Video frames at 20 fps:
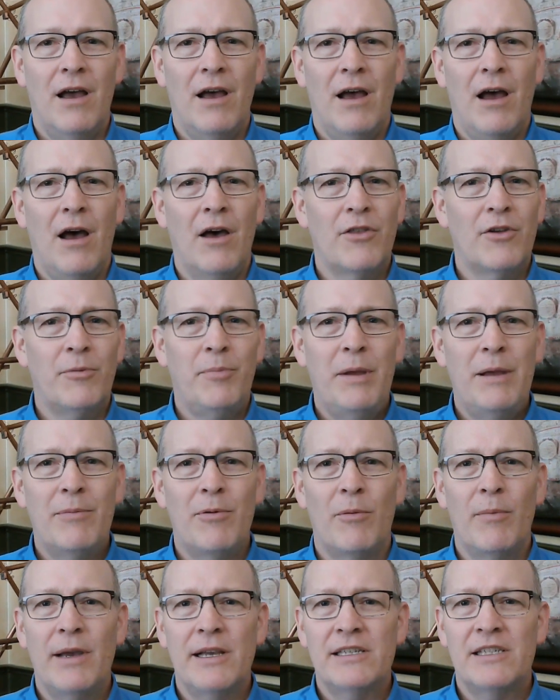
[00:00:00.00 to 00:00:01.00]
Other
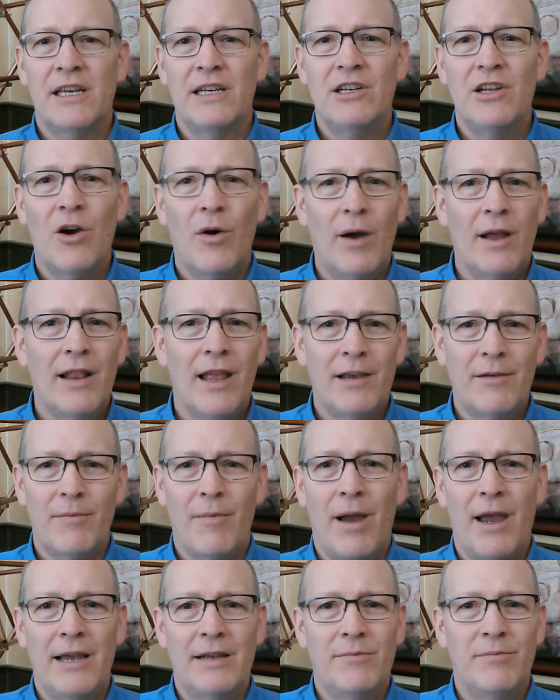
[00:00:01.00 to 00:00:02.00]
people may say, no, I like
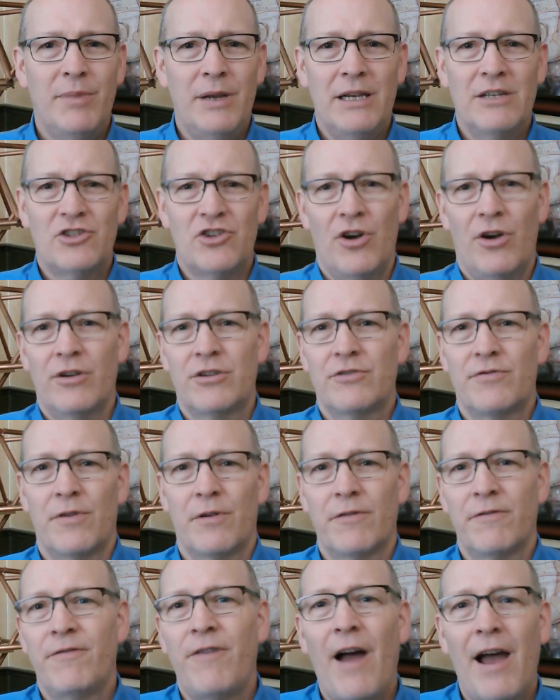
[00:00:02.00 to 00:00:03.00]
mine being charged for
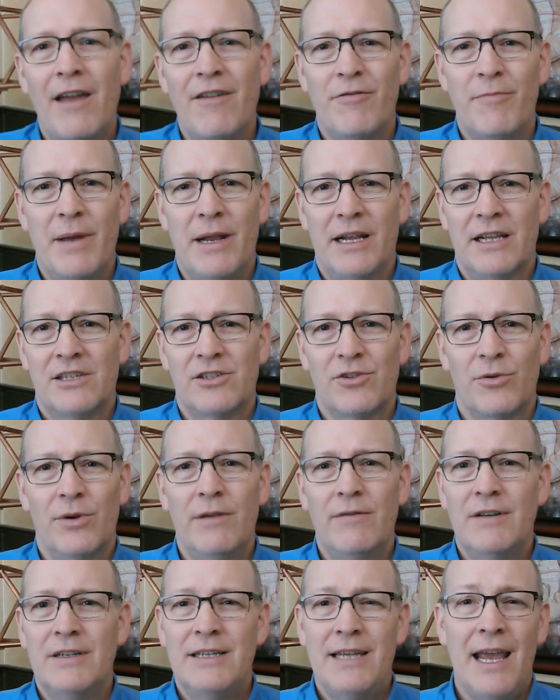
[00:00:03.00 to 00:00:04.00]
5 minutes or
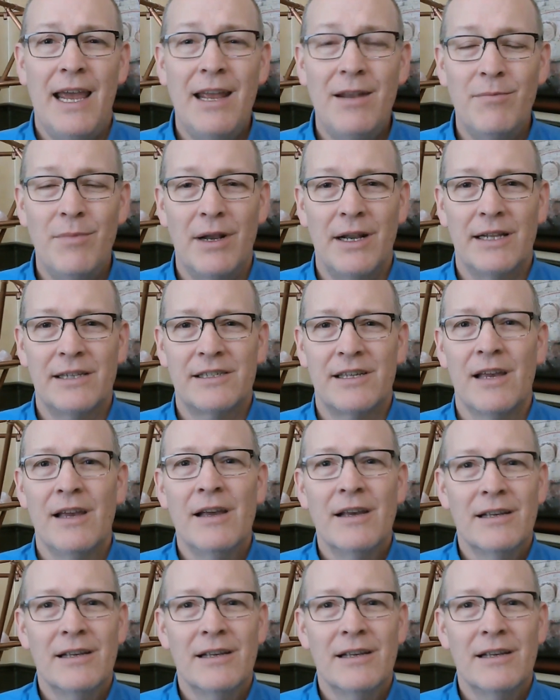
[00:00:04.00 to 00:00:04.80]
even 10 minutes.